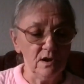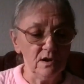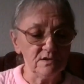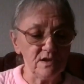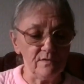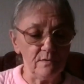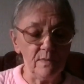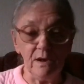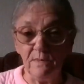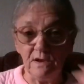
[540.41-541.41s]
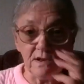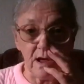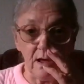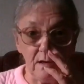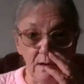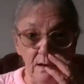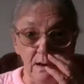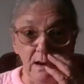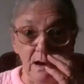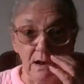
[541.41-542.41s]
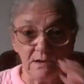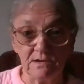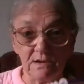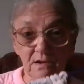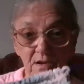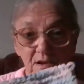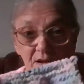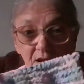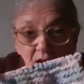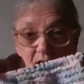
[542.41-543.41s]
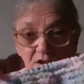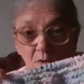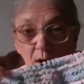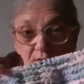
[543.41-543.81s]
7 millimeter needles. And I do have